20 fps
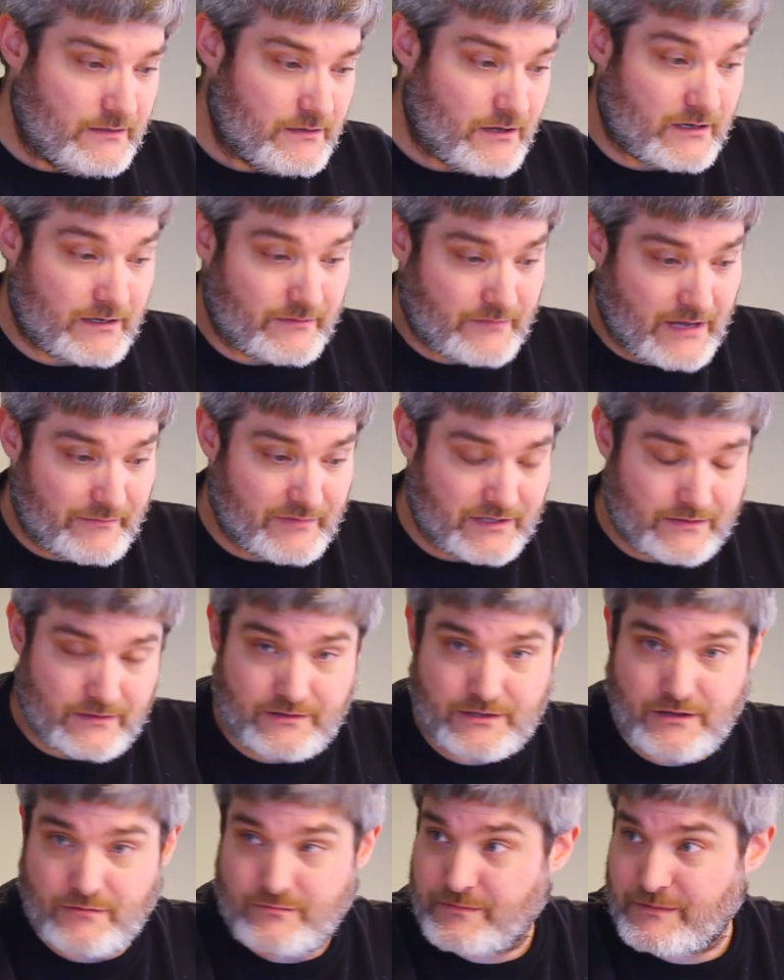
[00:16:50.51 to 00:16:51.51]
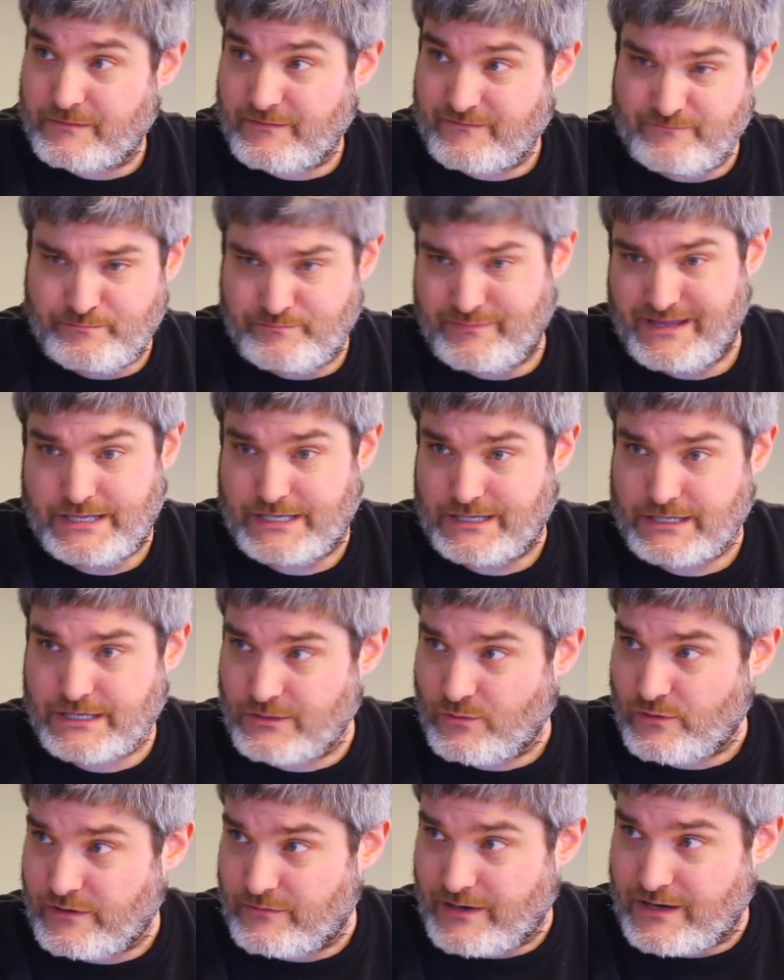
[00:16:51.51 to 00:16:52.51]
Uh, I mean, you know, it's a basic
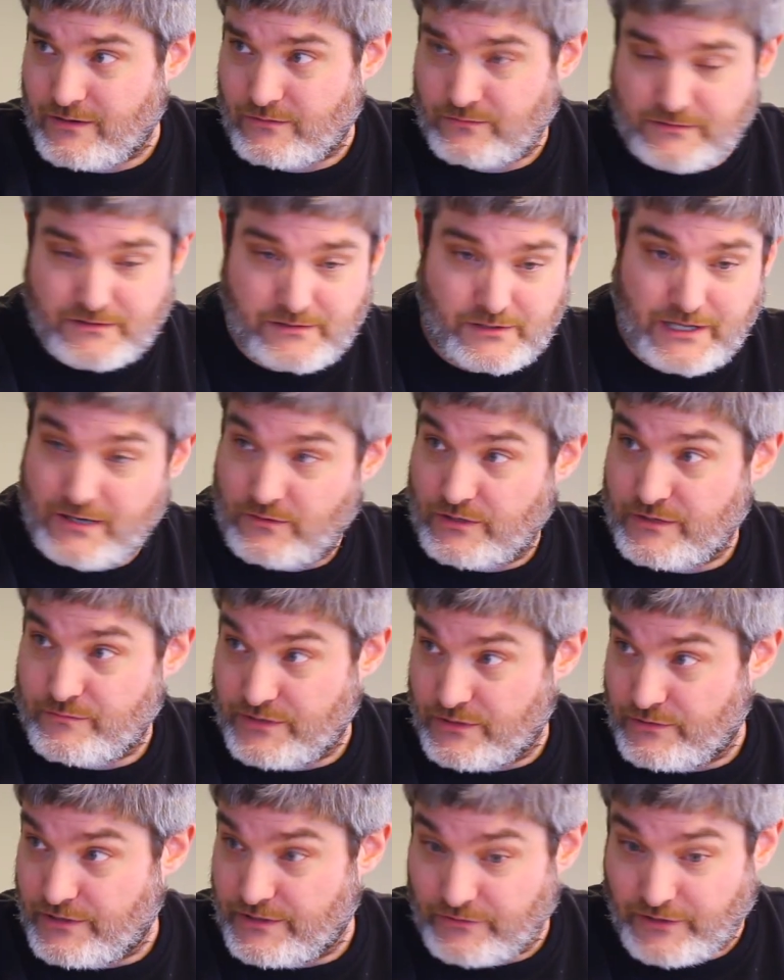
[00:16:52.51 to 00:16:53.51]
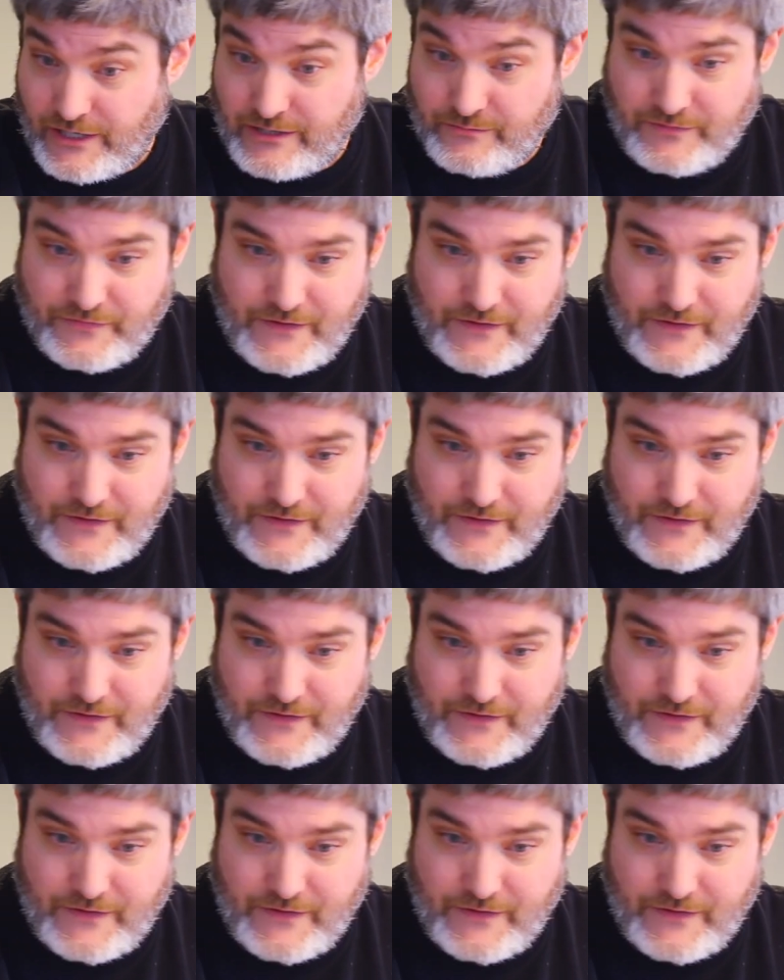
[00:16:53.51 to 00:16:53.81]
story around cloud yeah. computing, right?